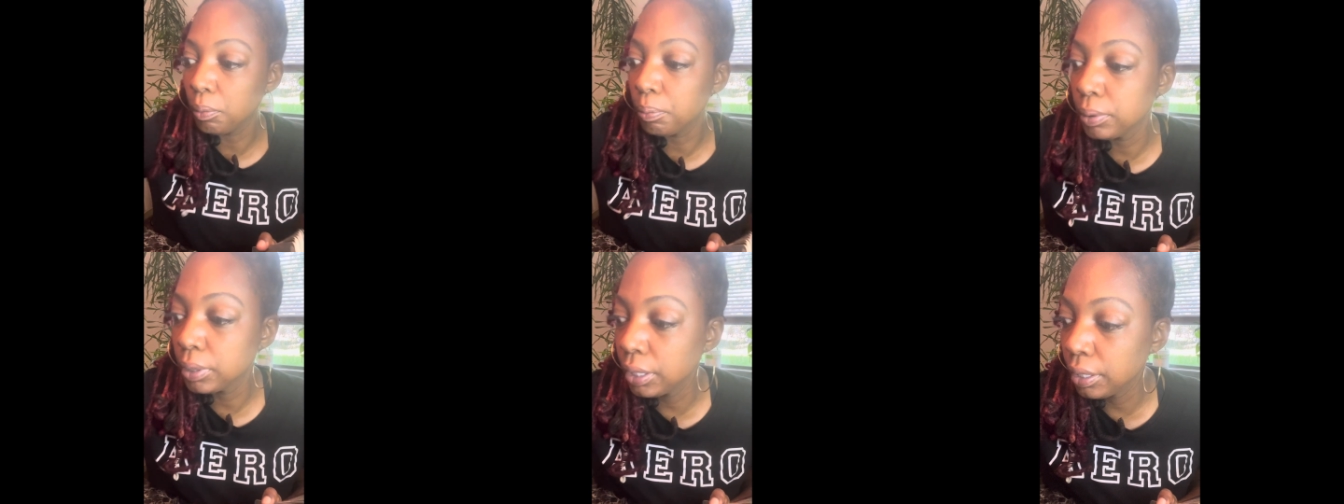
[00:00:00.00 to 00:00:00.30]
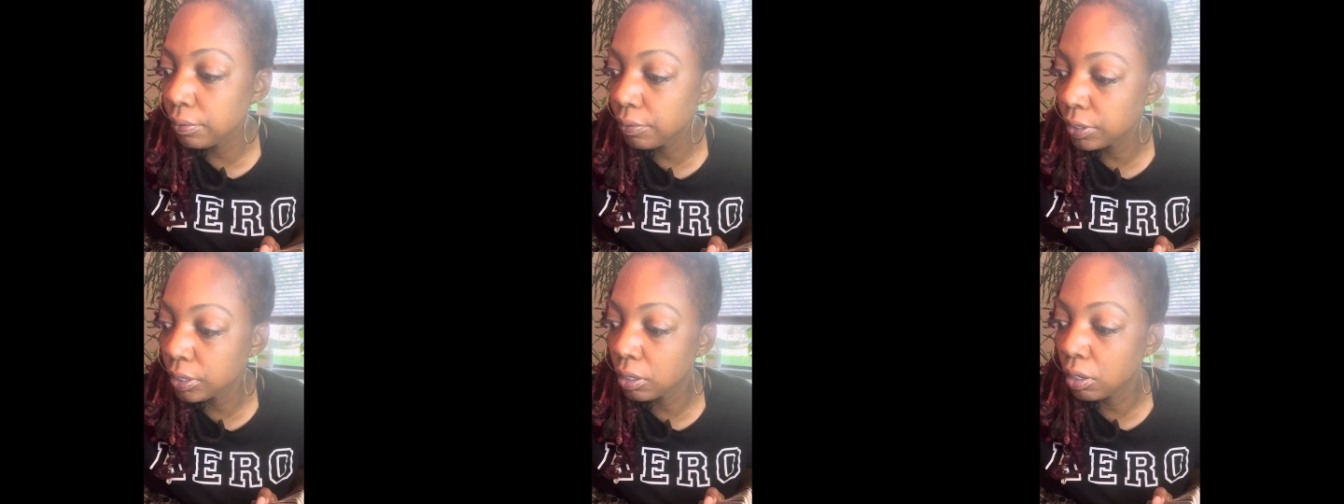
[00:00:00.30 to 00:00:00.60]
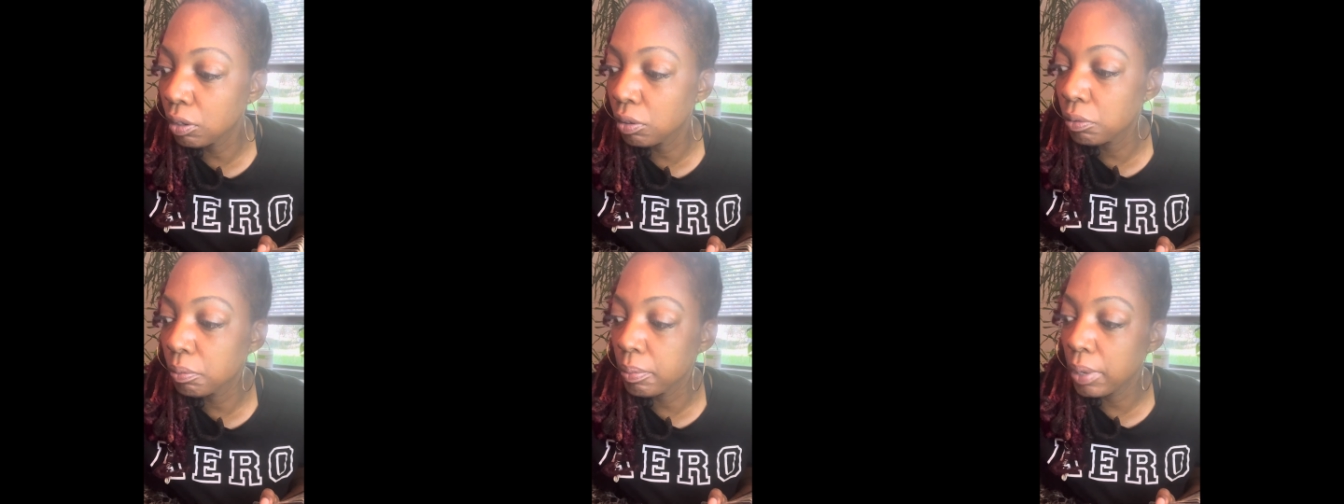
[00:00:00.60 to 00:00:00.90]
Believe in Your
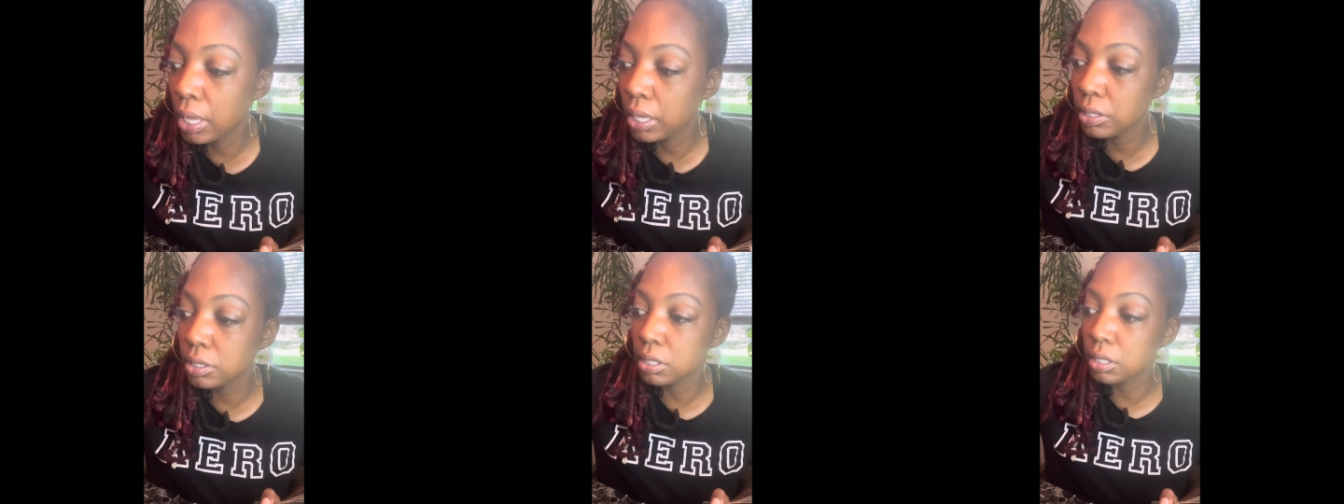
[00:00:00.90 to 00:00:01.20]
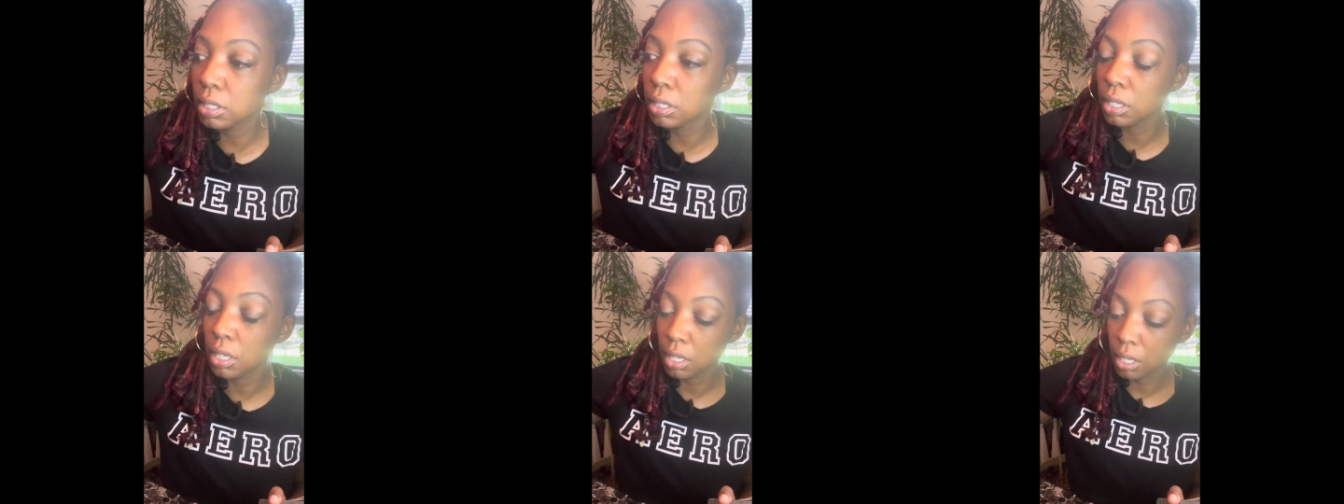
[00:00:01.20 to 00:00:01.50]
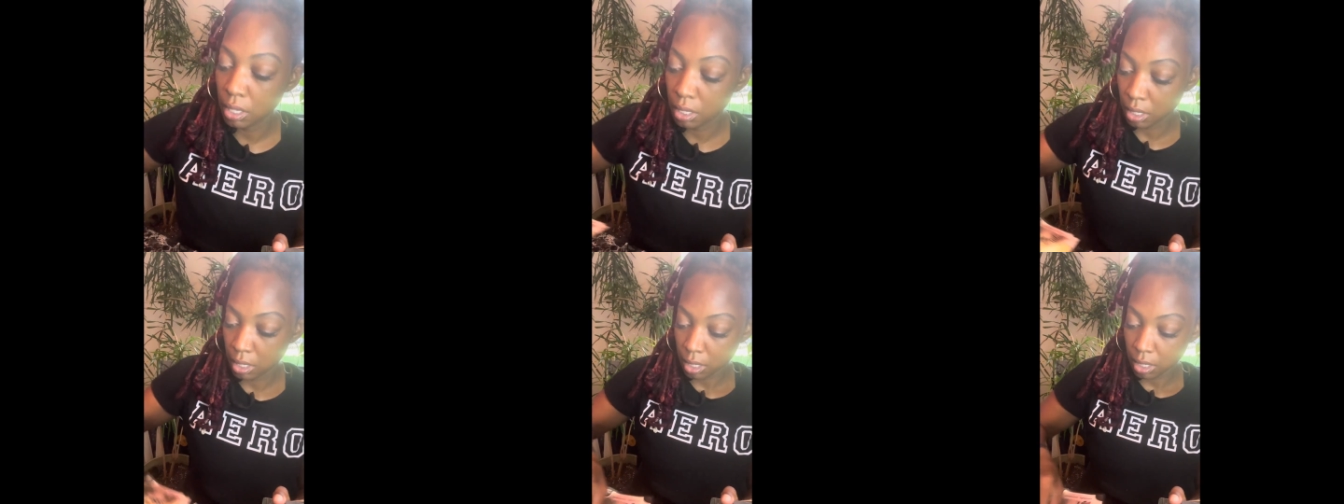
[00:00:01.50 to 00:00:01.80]
Own Magic
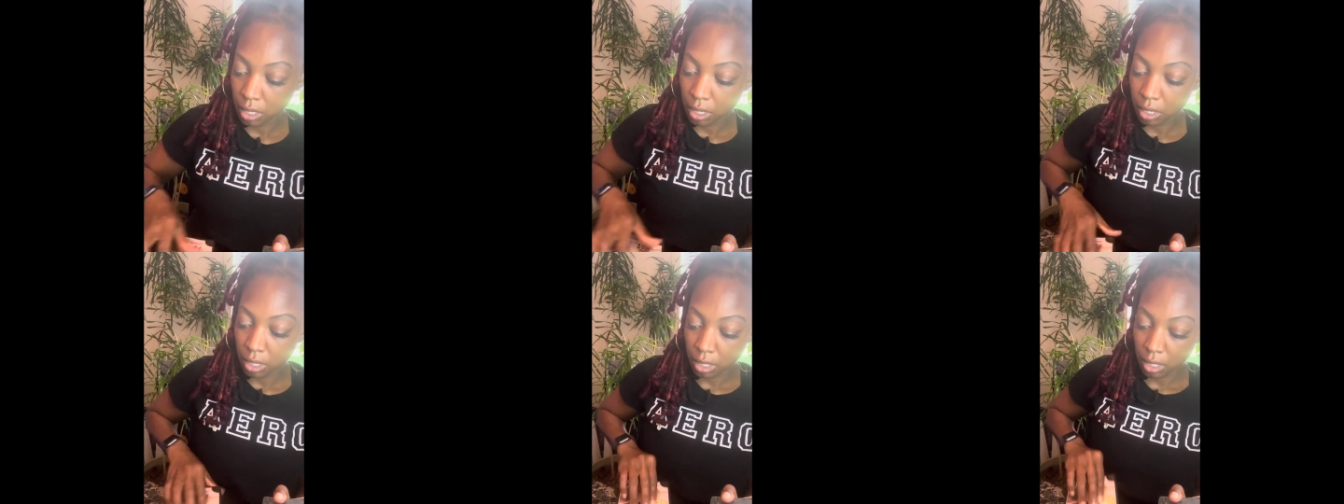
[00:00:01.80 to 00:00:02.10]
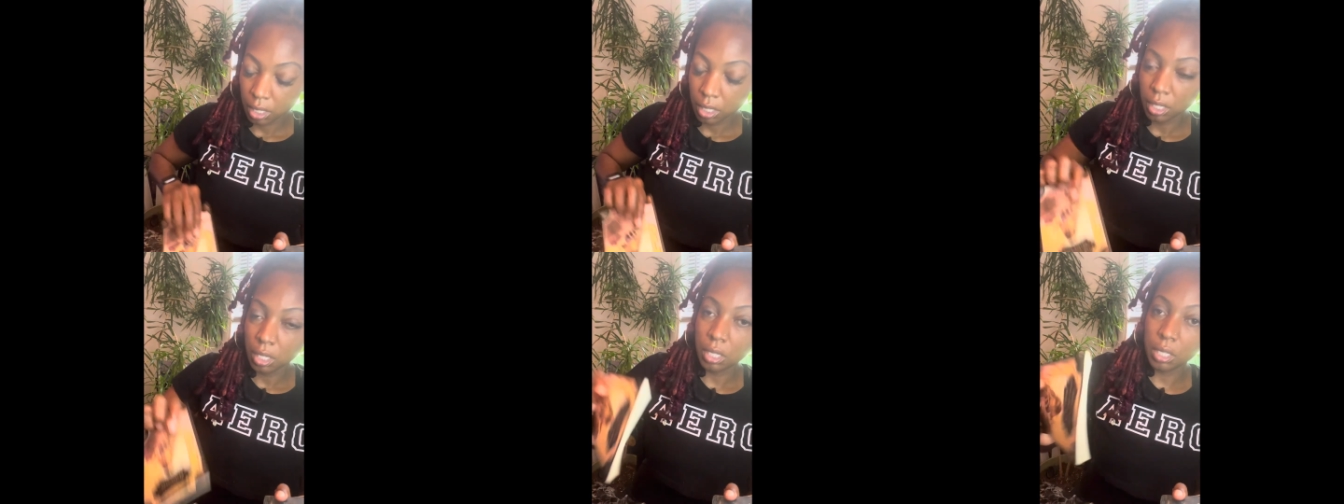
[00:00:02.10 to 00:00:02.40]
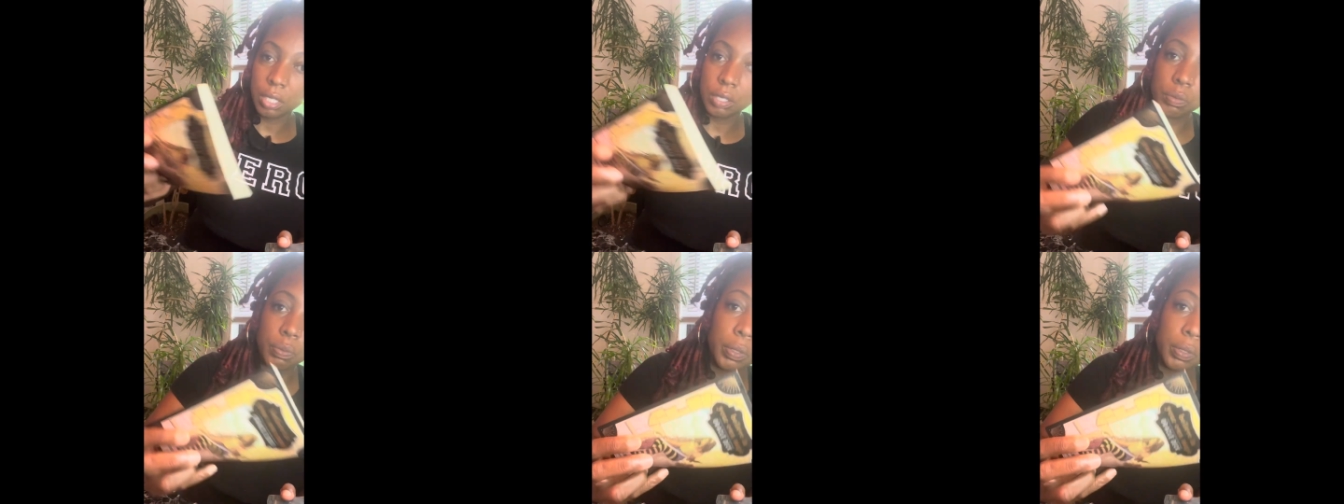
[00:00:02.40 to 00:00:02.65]
is